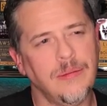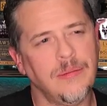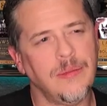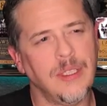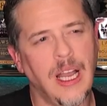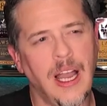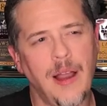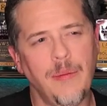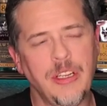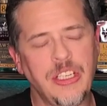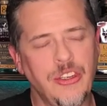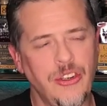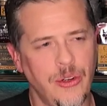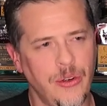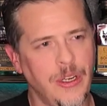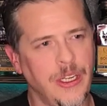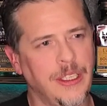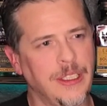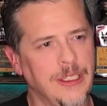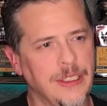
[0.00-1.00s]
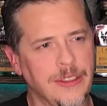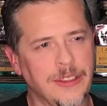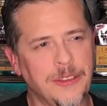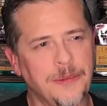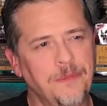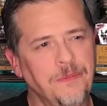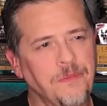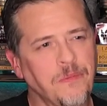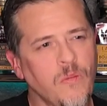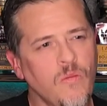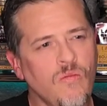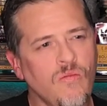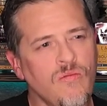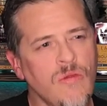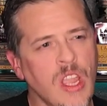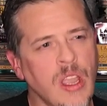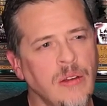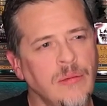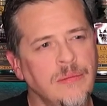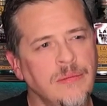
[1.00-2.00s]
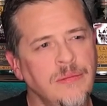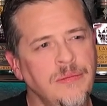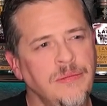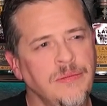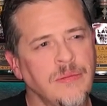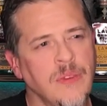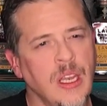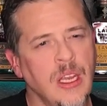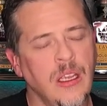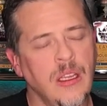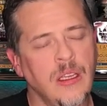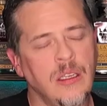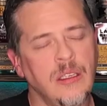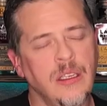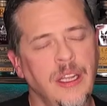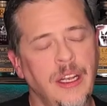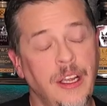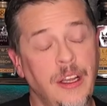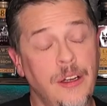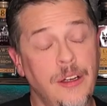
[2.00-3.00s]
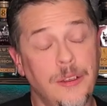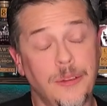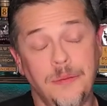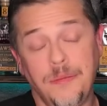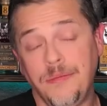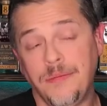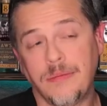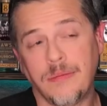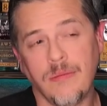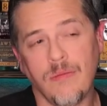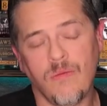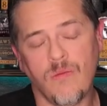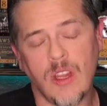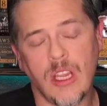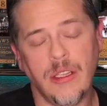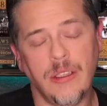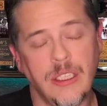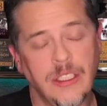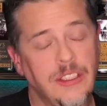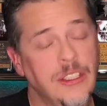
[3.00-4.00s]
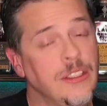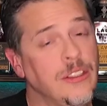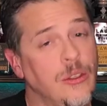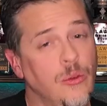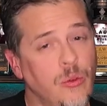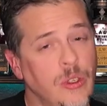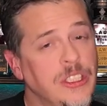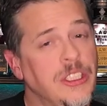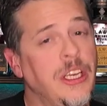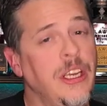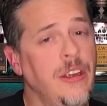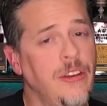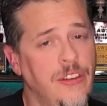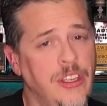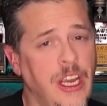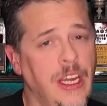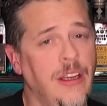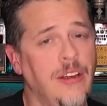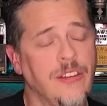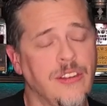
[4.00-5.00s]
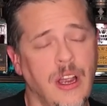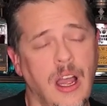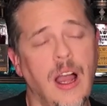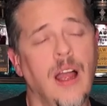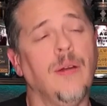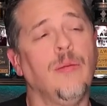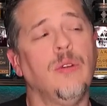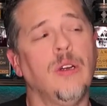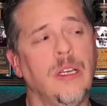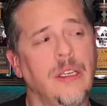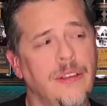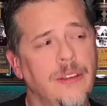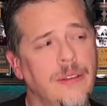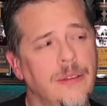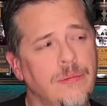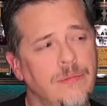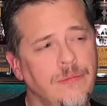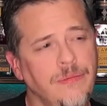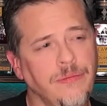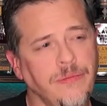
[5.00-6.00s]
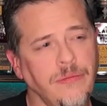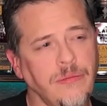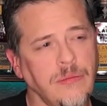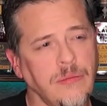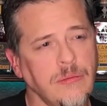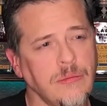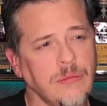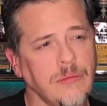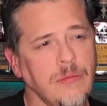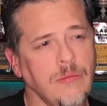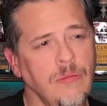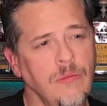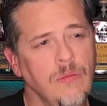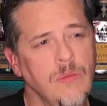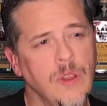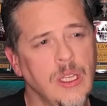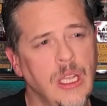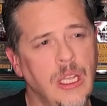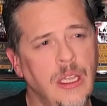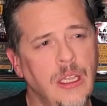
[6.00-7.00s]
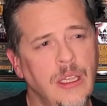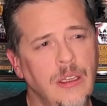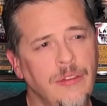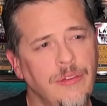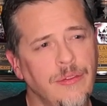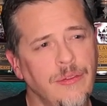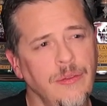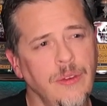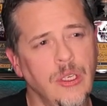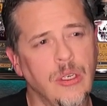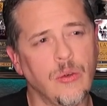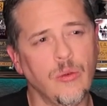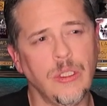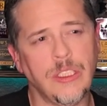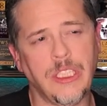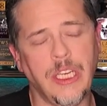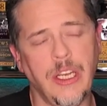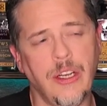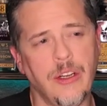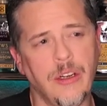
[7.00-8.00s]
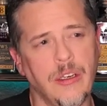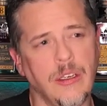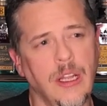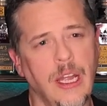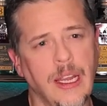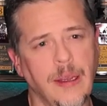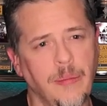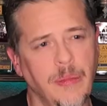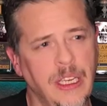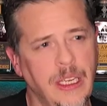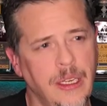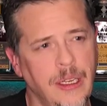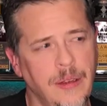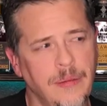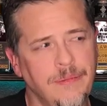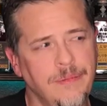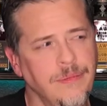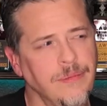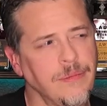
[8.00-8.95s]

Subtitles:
I'm enjoying this. You know, this is a whiskey you take your time with. If you're a whiskey nerd like me,